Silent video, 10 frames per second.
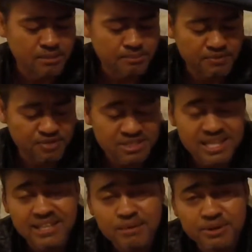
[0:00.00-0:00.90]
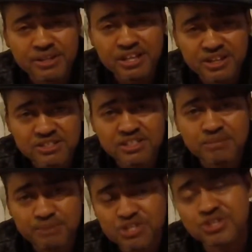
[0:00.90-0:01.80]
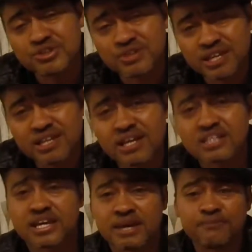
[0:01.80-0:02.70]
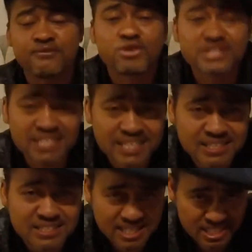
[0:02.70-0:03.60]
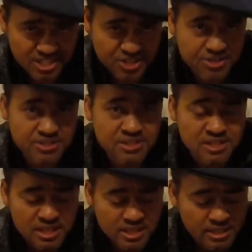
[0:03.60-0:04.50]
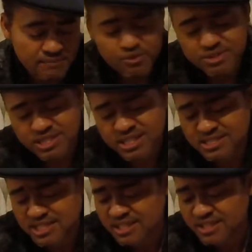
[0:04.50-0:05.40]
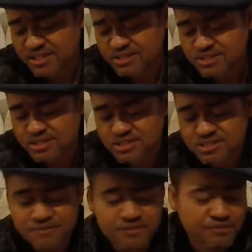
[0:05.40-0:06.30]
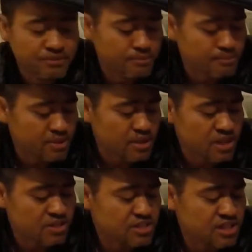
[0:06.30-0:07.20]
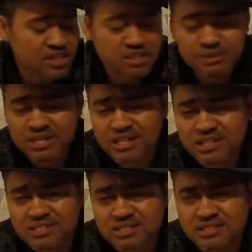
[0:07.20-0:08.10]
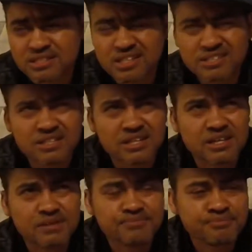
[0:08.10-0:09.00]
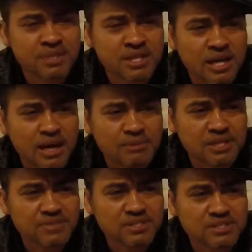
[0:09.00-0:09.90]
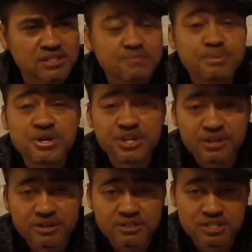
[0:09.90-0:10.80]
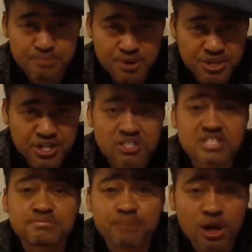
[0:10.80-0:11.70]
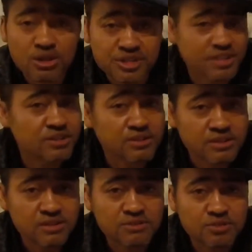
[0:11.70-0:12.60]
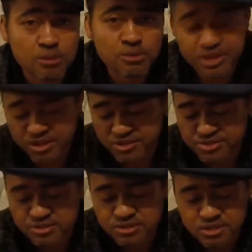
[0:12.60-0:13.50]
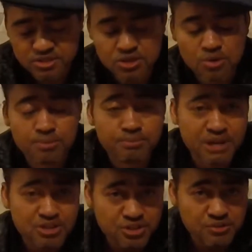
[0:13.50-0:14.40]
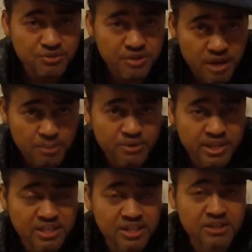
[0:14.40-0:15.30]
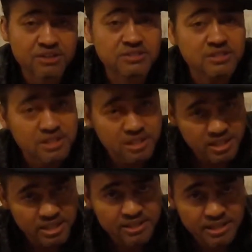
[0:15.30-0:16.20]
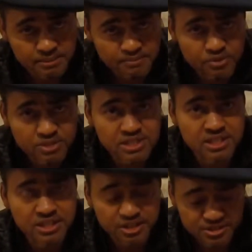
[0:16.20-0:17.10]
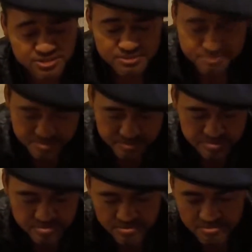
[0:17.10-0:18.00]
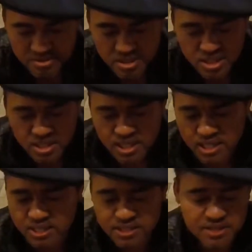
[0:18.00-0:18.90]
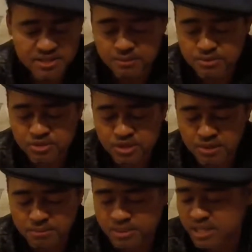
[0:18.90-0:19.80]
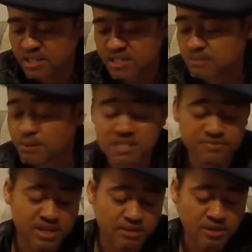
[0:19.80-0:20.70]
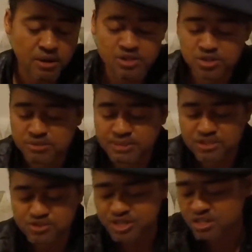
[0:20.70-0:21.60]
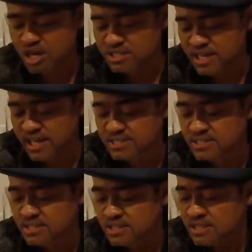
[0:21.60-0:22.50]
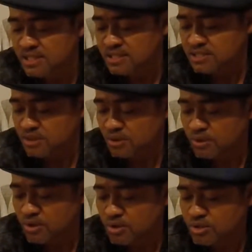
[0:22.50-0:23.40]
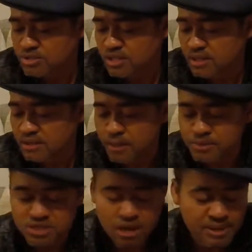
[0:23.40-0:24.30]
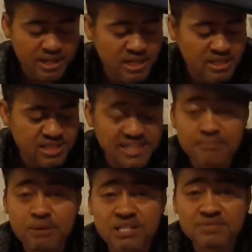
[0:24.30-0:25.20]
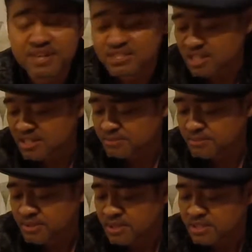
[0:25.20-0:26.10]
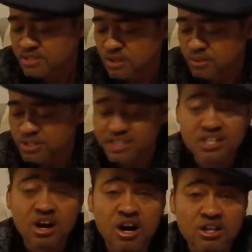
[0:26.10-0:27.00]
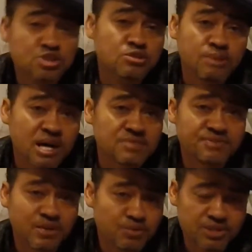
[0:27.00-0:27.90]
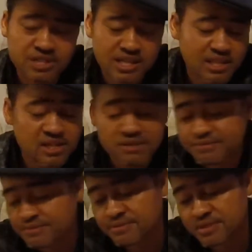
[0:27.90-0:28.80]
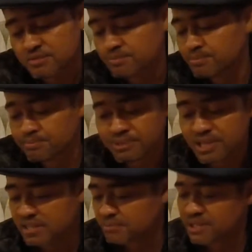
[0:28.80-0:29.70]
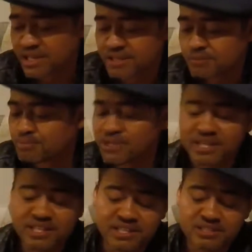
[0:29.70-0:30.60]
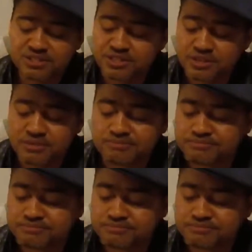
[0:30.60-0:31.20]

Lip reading: but if you decide to upgrade the gears in here, make sure you get an M14 set of gears. The M14 set of gears is different from the other set of gears because I believe it's the spur gear. The spur gear is smaller than the normal gears. So make sure you upgrade the gears, get the M14 gears. Another thing I'm going to get is a MOSFET. I told you about the trigger contacts. So of course, almost all my guns I get MOSFETs on them. So I'm going to get the Com2 MOSFET, which I love. It's plug and play. You plug it into your